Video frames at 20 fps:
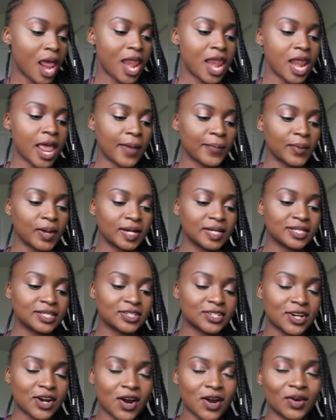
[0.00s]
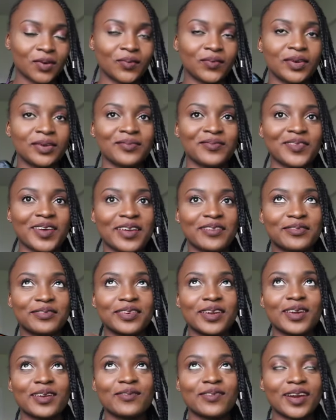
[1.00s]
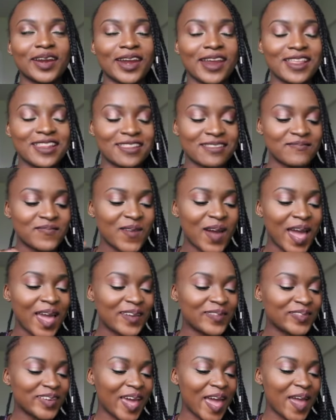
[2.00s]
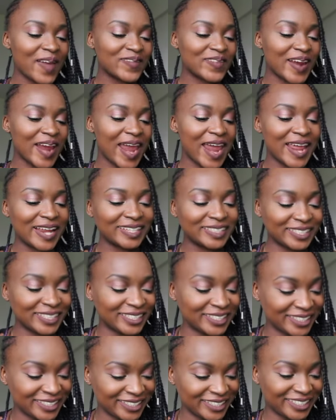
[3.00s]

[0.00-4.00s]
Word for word: and I'm gonna start with my favorite my favorite